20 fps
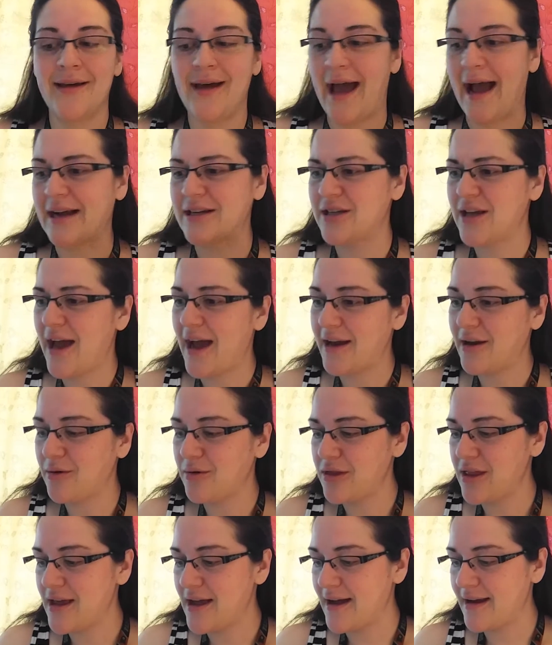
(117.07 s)
Actually, I
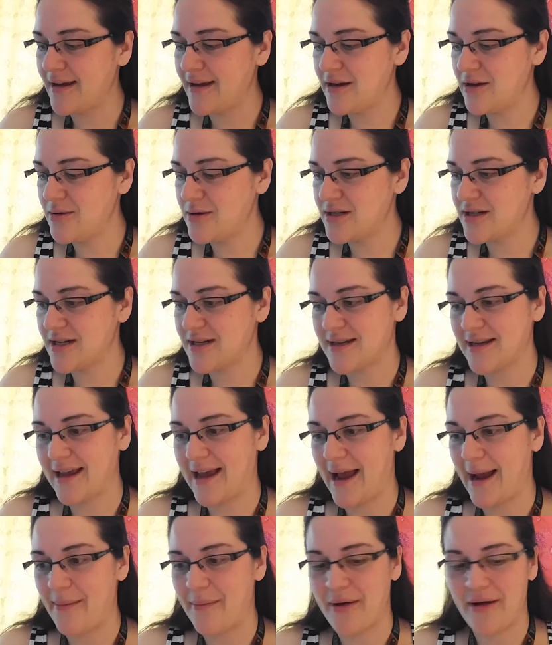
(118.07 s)
don't think I need to adjust the
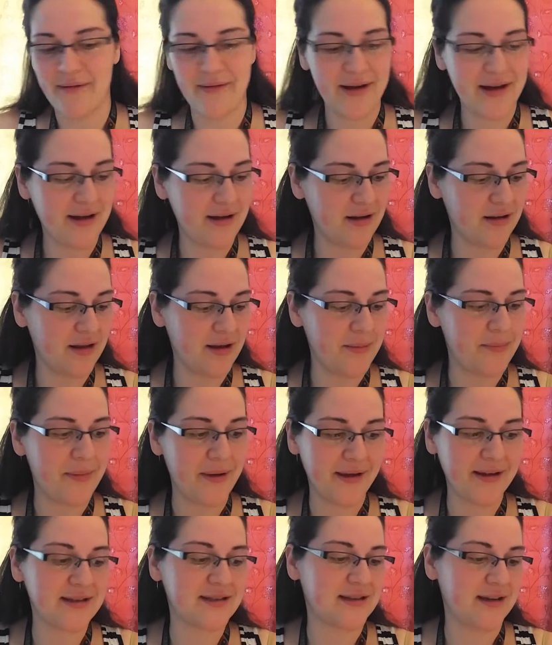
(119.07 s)
camera. I've got a lot of
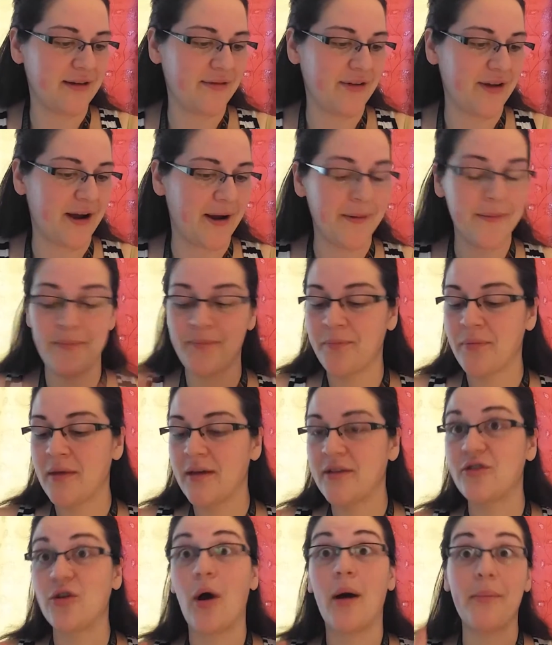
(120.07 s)
big stuff here.
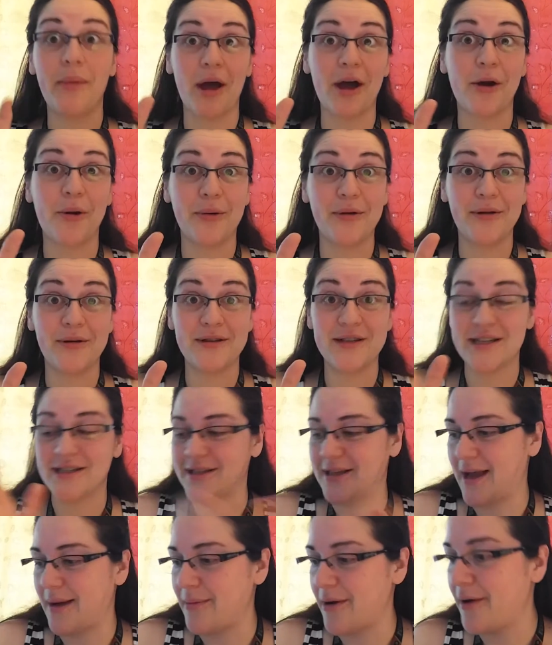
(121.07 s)
So I'm not going to adjust
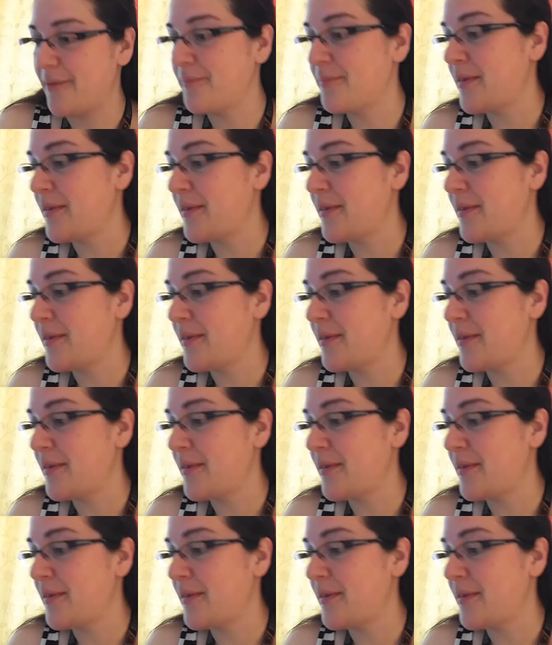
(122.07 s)
the camera